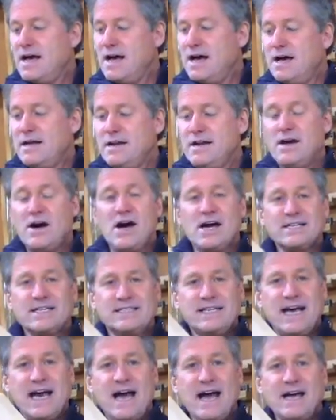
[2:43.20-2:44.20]
an
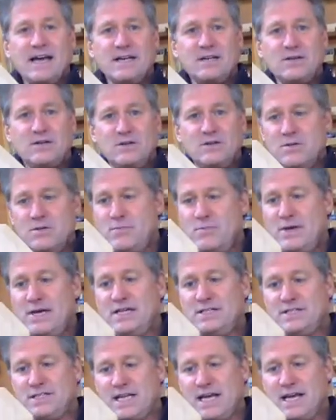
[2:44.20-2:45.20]
octagonal
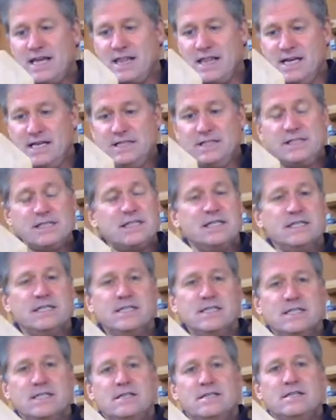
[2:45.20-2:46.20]
piece like this
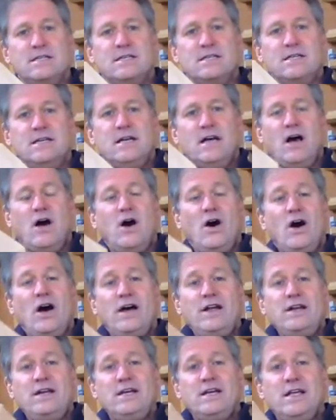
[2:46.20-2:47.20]

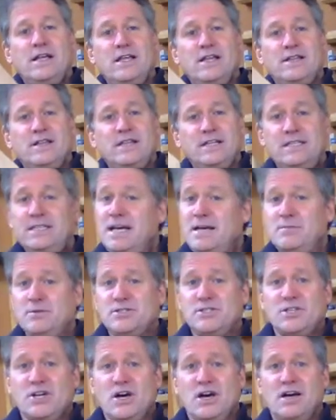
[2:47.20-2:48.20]
on the table
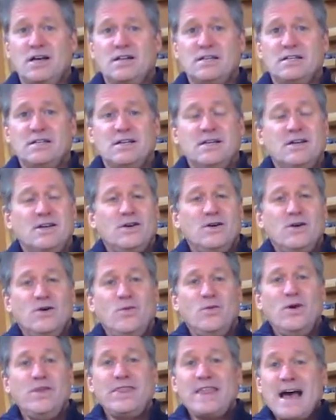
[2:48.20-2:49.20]
saw
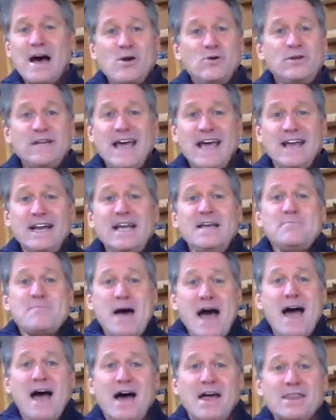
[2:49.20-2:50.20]
without any
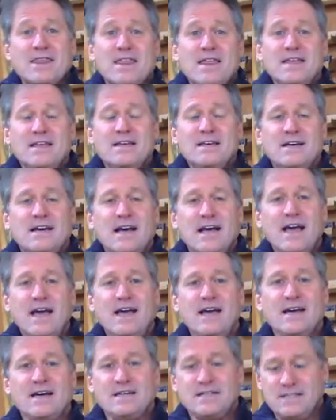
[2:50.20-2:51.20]
math.
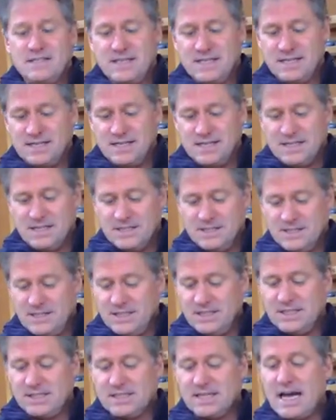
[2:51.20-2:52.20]
And
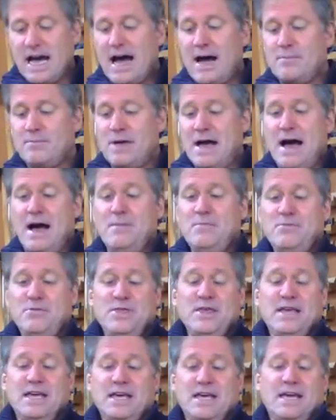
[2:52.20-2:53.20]
just, I'm, I'm
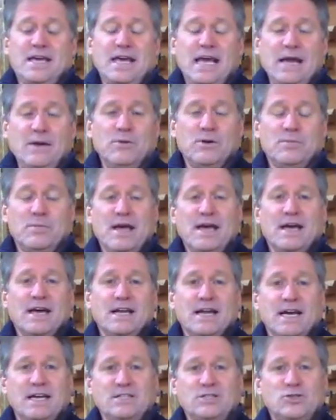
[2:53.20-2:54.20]
thinking it would make a
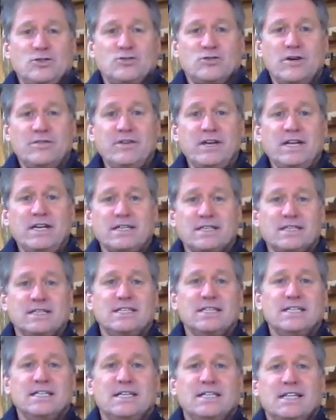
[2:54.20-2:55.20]
nice trivet,
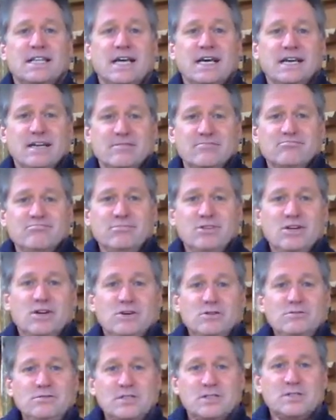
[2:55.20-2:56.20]
like, you
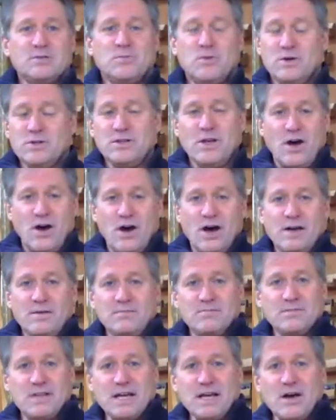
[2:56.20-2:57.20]
know, to support the
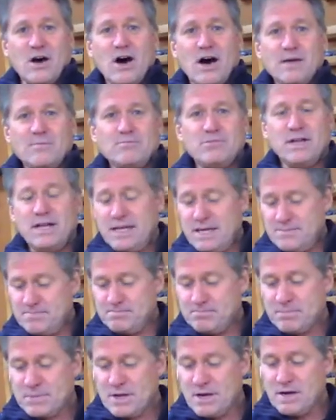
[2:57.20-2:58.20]
hot, like a hot plate.
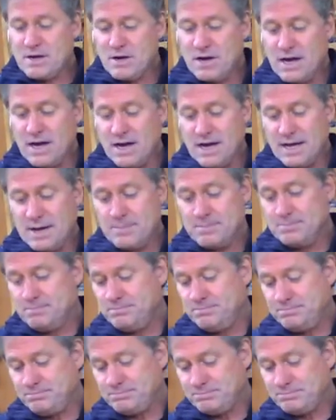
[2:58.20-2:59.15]
Um,